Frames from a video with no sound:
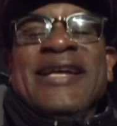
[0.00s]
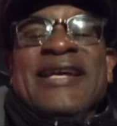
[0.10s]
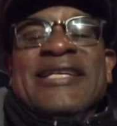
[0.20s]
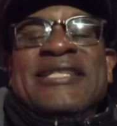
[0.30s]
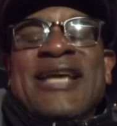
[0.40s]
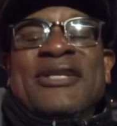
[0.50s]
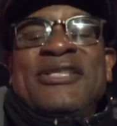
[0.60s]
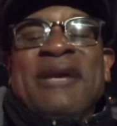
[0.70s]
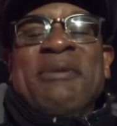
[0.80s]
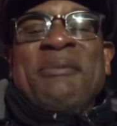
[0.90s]
So
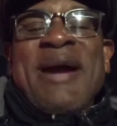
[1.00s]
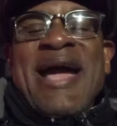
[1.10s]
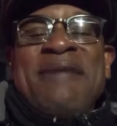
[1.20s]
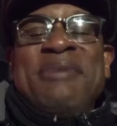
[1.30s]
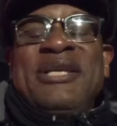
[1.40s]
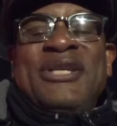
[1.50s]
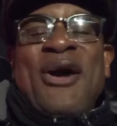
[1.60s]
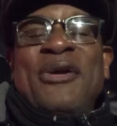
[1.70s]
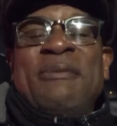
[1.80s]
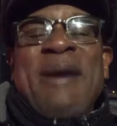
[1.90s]
some of mine be
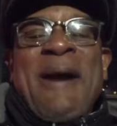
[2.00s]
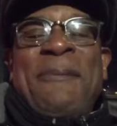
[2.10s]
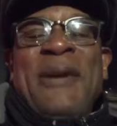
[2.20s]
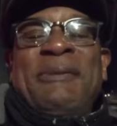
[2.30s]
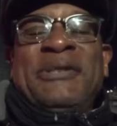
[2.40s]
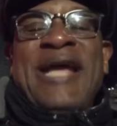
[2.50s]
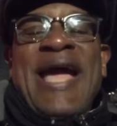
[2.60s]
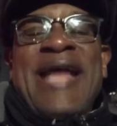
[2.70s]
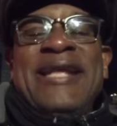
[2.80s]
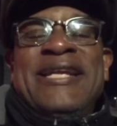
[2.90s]
talking about people
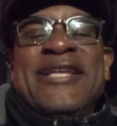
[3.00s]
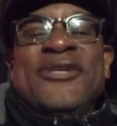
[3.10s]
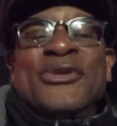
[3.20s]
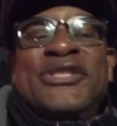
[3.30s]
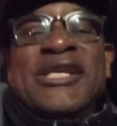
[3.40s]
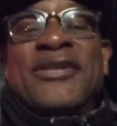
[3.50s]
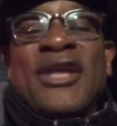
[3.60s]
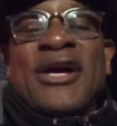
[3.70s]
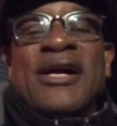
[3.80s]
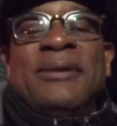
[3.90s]
dying and then you'll see a
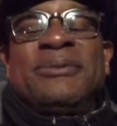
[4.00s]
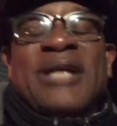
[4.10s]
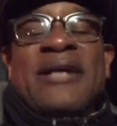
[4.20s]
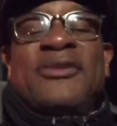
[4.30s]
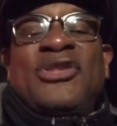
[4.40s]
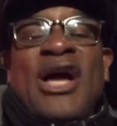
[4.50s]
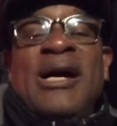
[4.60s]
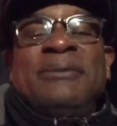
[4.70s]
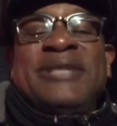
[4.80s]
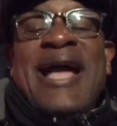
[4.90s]
thumbs
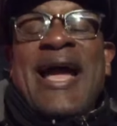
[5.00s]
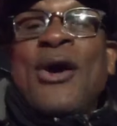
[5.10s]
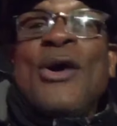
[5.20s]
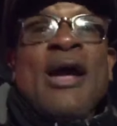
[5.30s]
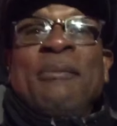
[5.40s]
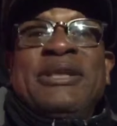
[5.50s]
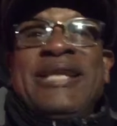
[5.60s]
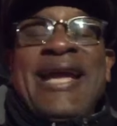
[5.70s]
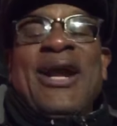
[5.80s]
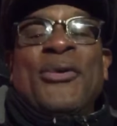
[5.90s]
down. But
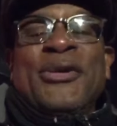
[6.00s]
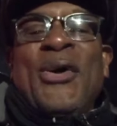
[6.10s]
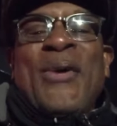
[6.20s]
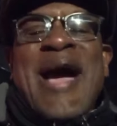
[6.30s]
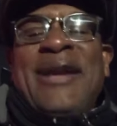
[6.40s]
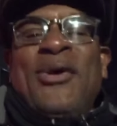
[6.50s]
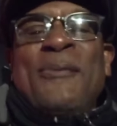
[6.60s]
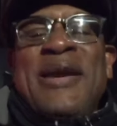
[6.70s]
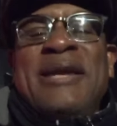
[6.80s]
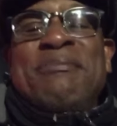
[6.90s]
they don't know. I
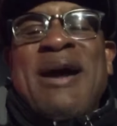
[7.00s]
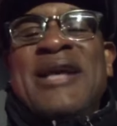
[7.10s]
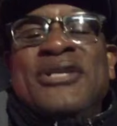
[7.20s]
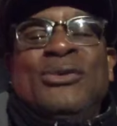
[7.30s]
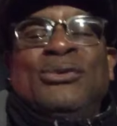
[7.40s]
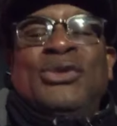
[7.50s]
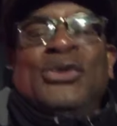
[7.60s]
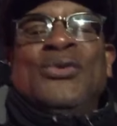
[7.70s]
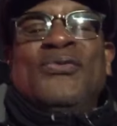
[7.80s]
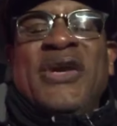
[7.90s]
don't make my
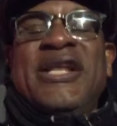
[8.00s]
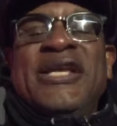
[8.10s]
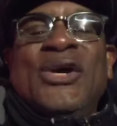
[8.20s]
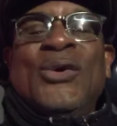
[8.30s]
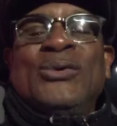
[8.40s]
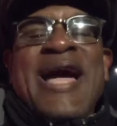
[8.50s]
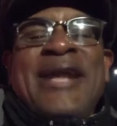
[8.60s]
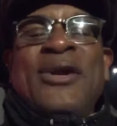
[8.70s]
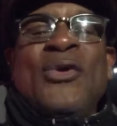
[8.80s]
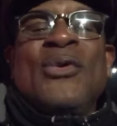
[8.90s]
YouTube videos.
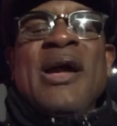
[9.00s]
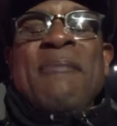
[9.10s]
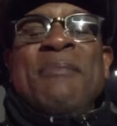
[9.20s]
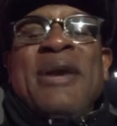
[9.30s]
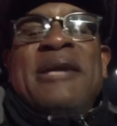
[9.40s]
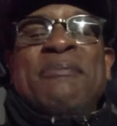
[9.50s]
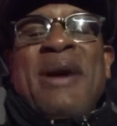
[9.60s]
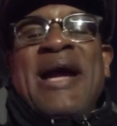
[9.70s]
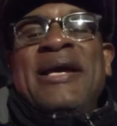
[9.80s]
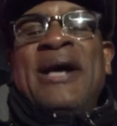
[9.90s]
I don't make
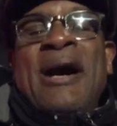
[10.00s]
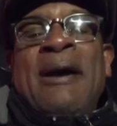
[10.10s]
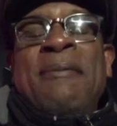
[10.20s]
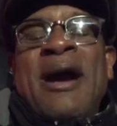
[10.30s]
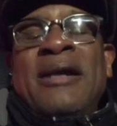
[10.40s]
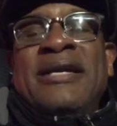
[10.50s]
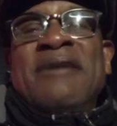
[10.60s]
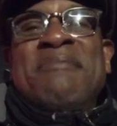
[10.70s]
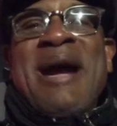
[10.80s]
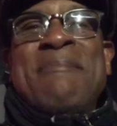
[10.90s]
my
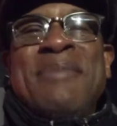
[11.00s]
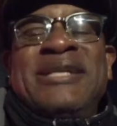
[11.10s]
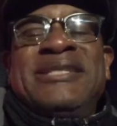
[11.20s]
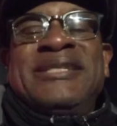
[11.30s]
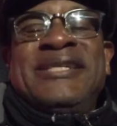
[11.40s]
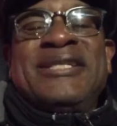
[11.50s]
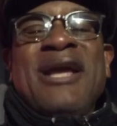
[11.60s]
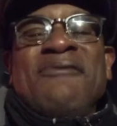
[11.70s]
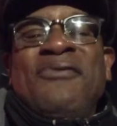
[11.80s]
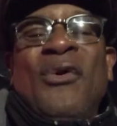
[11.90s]
give my messages
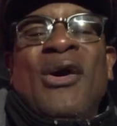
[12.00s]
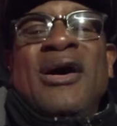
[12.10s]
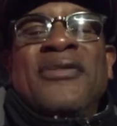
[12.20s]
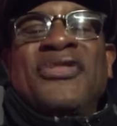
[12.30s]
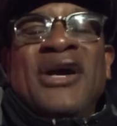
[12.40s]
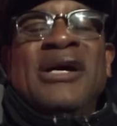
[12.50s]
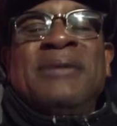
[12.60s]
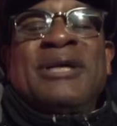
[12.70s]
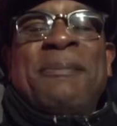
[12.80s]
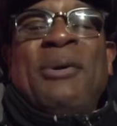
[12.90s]
for a
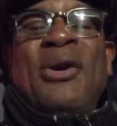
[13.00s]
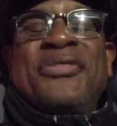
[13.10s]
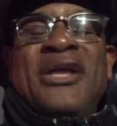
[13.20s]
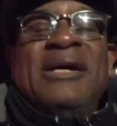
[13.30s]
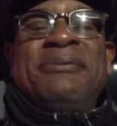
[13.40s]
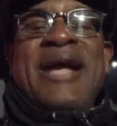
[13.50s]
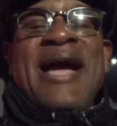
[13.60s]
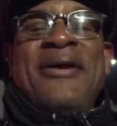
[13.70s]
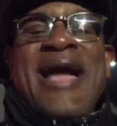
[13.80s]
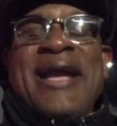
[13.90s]
thumbs up or a thumb down.